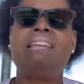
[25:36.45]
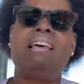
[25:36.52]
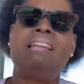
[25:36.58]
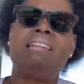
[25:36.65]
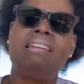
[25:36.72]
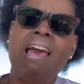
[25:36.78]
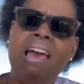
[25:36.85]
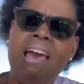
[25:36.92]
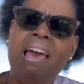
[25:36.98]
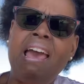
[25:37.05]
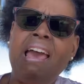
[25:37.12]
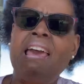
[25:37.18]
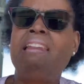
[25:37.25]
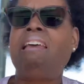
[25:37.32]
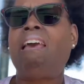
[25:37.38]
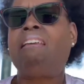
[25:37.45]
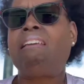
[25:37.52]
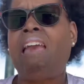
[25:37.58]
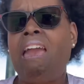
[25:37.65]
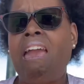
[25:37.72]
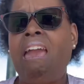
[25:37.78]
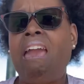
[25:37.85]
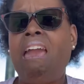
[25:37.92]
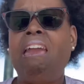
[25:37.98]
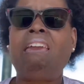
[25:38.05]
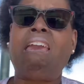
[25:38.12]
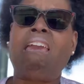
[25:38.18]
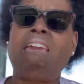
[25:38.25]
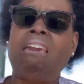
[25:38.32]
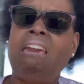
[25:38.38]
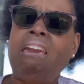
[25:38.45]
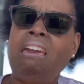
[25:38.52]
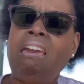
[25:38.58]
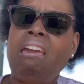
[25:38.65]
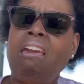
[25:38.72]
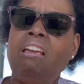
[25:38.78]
Nah, nah, nah, nah.